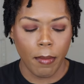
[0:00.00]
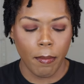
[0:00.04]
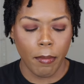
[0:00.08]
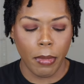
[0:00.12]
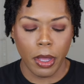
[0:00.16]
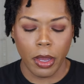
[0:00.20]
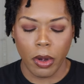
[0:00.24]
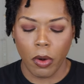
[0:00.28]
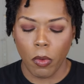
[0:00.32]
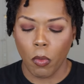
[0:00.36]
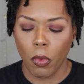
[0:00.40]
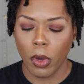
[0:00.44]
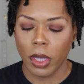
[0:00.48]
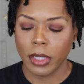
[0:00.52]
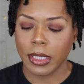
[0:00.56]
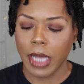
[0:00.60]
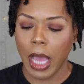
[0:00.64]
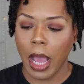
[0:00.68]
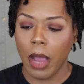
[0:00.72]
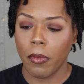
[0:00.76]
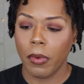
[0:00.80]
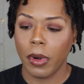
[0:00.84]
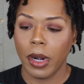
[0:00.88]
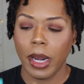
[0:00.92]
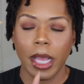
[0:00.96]
But once
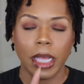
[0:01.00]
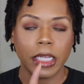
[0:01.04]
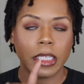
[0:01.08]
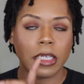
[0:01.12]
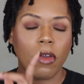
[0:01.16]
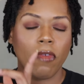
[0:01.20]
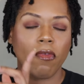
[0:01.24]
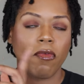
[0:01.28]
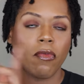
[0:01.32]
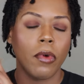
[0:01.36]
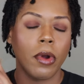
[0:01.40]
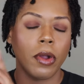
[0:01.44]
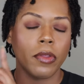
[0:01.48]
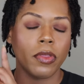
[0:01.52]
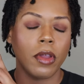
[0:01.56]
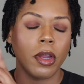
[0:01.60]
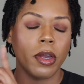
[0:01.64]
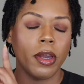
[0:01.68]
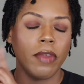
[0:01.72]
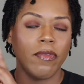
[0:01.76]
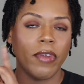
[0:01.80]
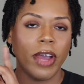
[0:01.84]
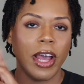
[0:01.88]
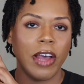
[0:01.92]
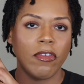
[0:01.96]
I realized
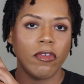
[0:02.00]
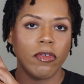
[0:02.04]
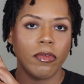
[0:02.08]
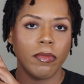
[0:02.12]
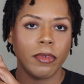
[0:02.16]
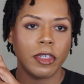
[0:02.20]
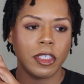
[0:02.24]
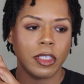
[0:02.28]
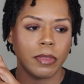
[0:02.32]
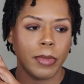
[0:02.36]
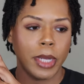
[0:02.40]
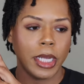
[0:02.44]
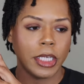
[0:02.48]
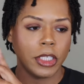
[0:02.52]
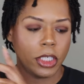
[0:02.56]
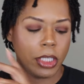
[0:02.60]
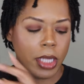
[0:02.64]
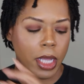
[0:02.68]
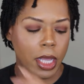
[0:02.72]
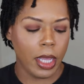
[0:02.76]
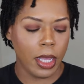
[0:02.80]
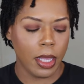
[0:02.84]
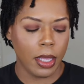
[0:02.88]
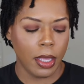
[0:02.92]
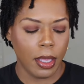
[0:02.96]
435 was my
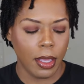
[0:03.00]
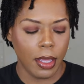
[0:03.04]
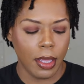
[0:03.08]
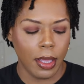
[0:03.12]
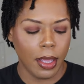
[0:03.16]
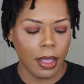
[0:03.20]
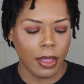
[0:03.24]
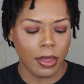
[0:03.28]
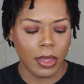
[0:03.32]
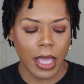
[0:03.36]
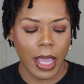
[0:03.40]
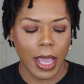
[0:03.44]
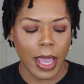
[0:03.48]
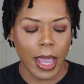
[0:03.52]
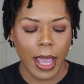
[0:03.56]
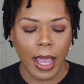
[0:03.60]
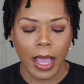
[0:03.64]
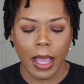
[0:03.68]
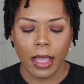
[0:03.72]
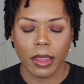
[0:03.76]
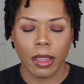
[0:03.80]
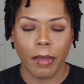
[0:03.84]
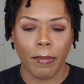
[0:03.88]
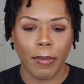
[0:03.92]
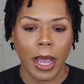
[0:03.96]
shade, they
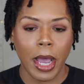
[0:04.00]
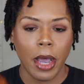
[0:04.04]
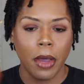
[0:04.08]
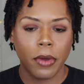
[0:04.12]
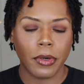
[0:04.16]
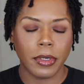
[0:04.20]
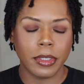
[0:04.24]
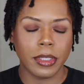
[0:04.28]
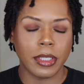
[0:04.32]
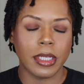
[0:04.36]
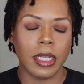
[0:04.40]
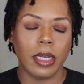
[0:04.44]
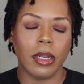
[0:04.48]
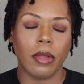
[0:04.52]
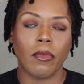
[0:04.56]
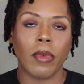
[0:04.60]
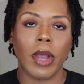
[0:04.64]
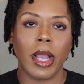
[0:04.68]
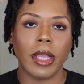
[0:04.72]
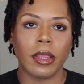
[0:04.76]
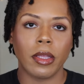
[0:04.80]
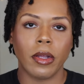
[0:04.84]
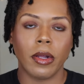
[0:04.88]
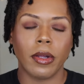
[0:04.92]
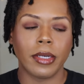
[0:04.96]
had the powder sitting
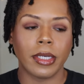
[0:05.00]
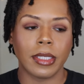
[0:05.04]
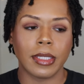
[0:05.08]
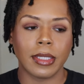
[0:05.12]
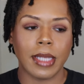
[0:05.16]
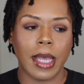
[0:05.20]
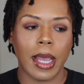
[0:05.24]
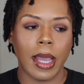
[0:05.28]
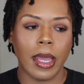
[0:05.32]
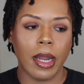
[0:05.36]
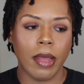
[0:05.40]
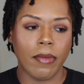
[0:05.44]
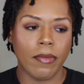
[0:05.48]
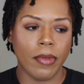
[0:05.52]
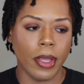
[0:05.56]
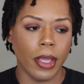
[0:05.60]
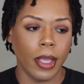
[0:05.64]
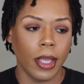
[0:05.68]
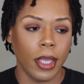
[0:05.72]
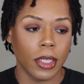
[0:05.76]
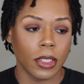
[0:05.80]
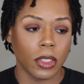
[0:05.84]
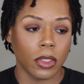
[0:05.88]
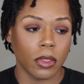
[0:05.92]
right there on the side of it.